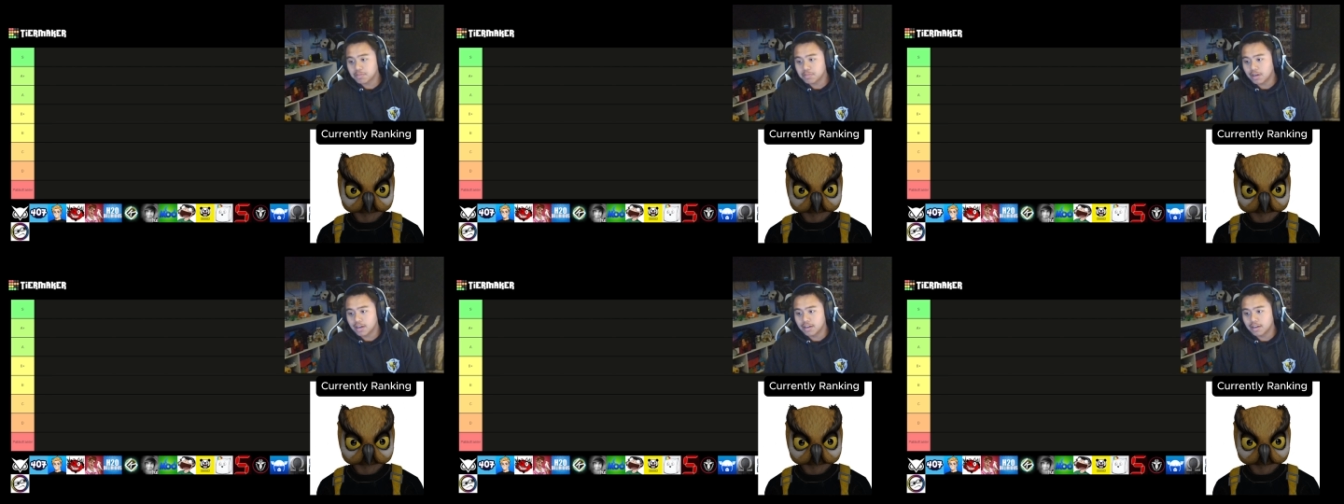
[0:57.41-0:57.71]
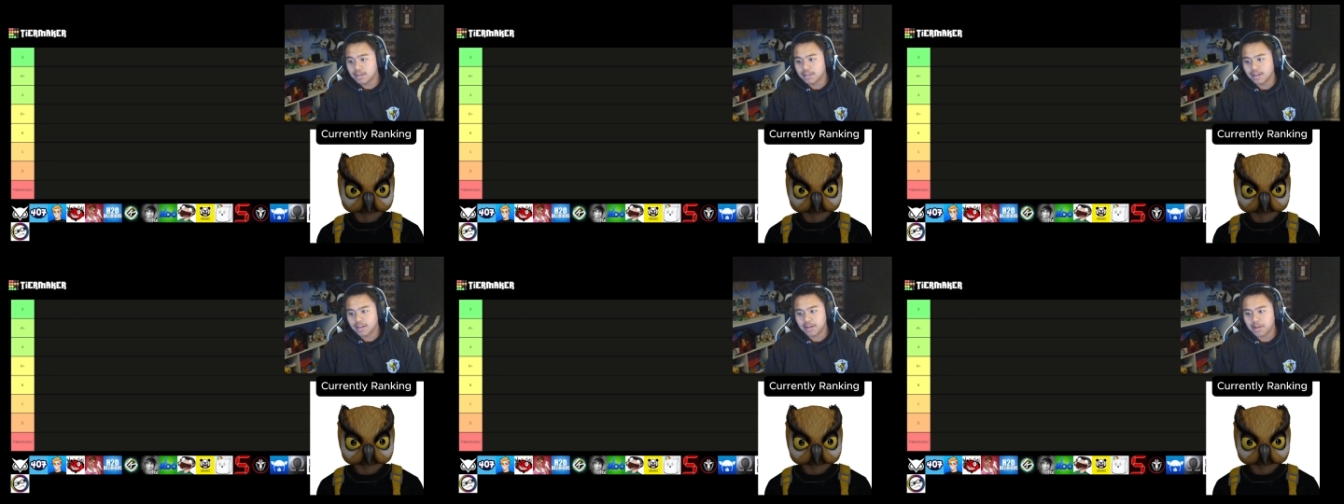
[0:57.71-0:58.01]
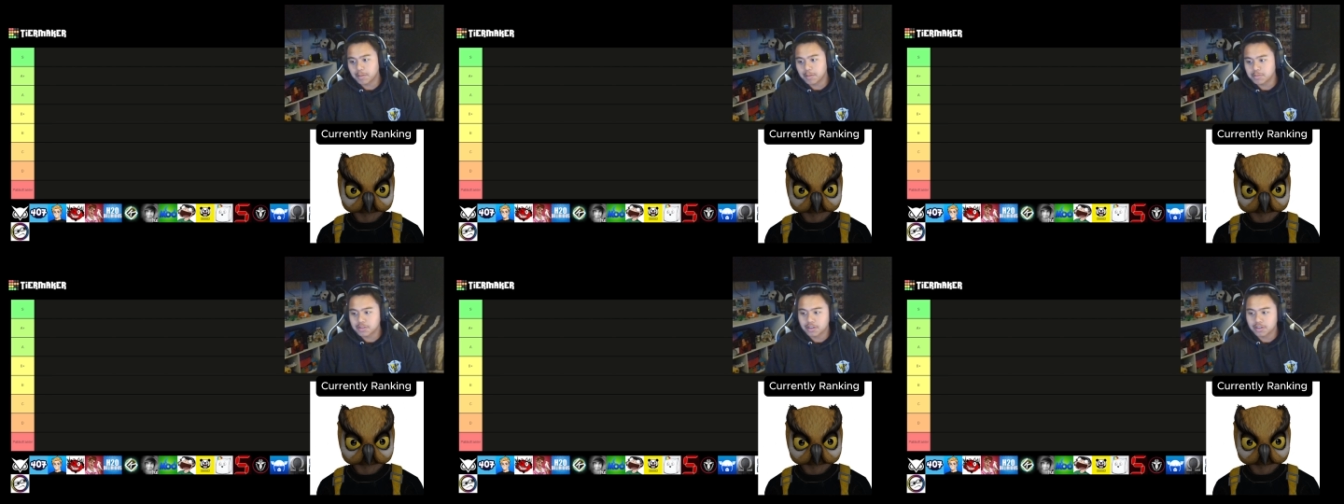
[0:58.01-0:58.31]
Uh, uh,
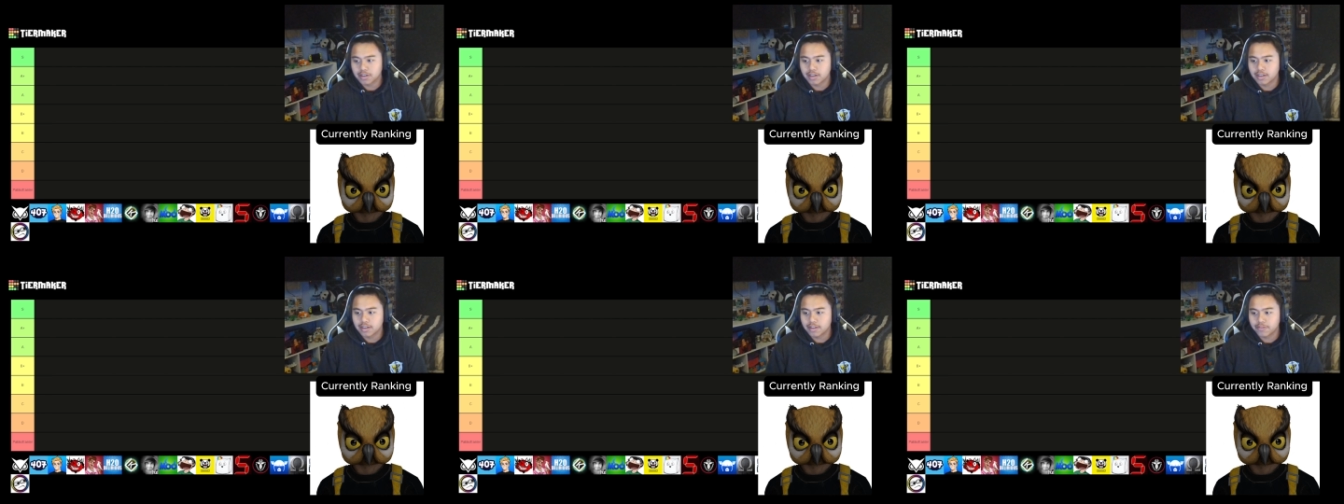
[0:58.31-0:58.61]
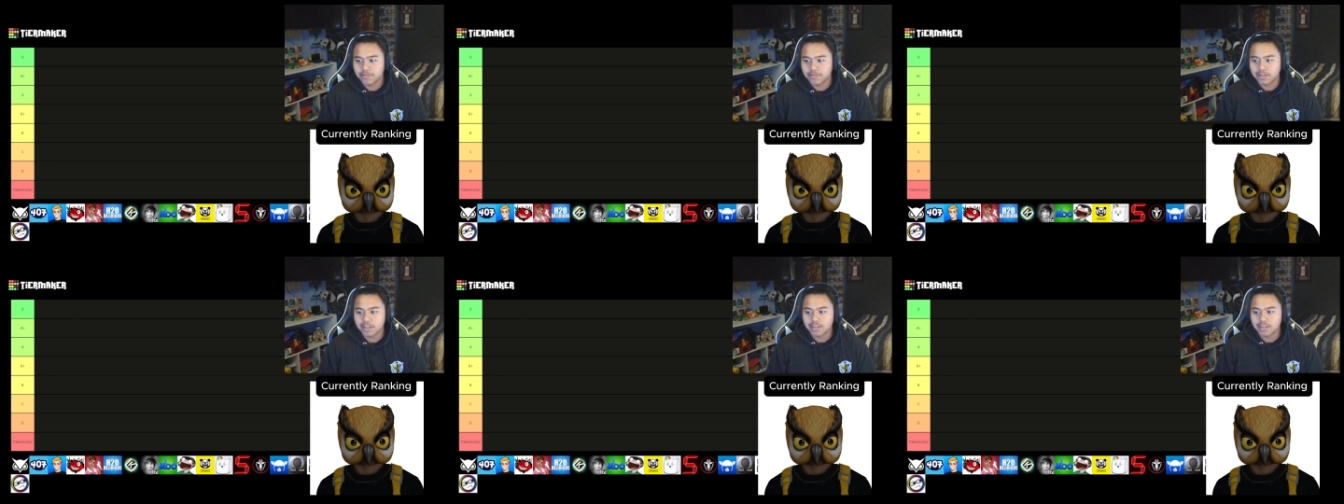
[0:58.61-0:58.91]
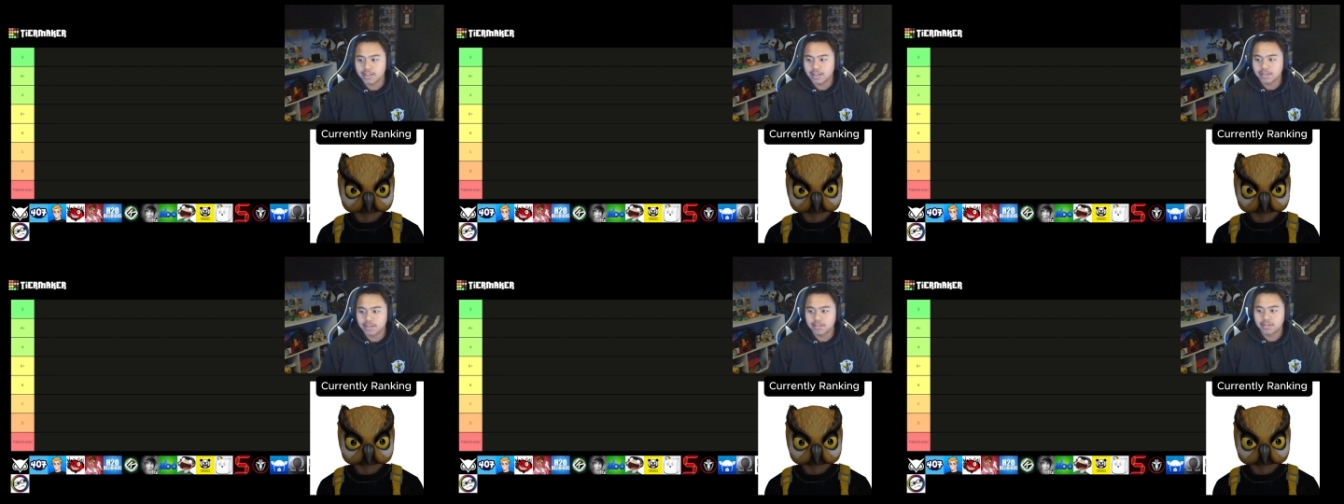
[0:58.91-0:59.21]
I'm sorry, if you get
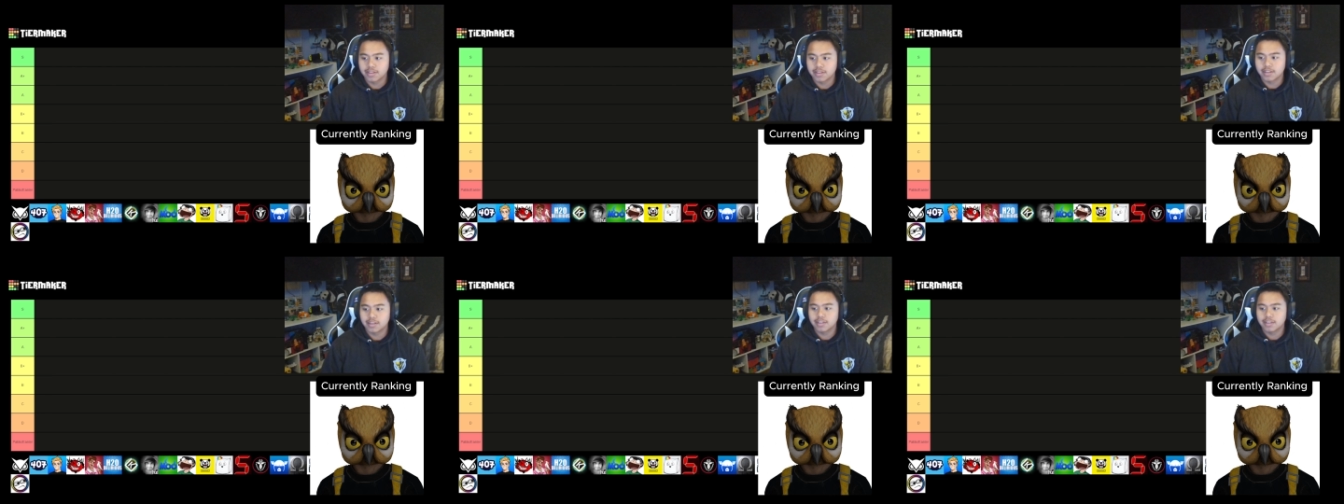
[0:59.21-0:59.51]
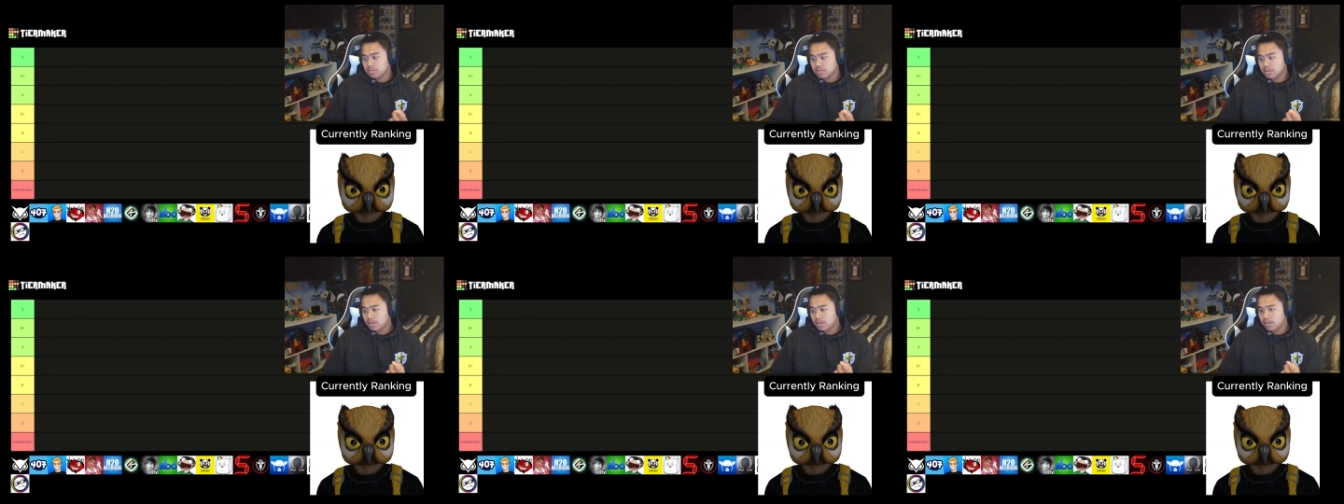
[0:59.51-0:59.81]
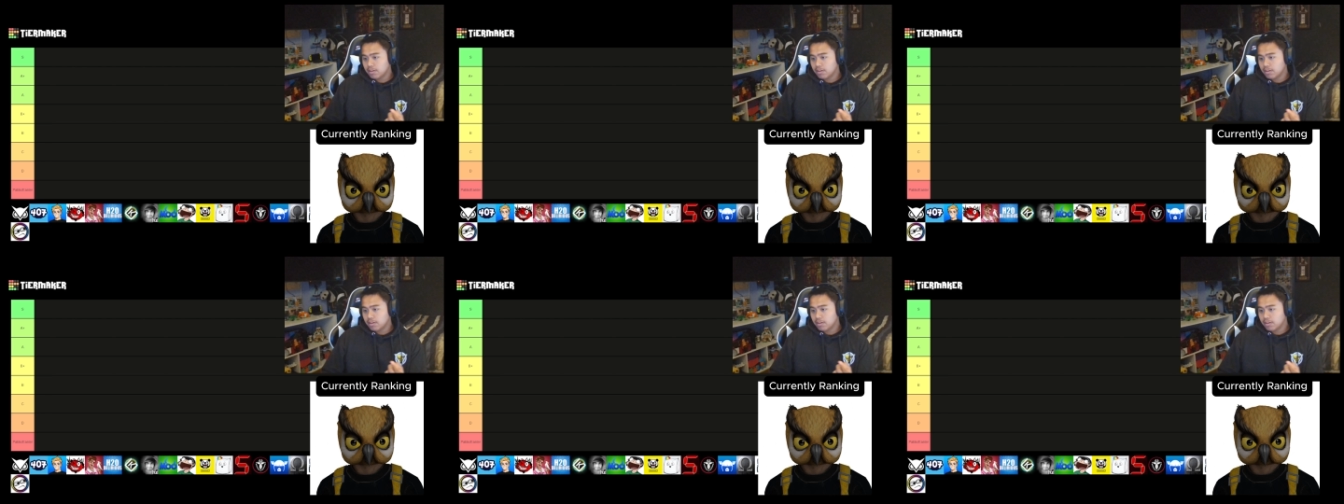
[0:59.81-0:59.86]
that, you get it. Our uh,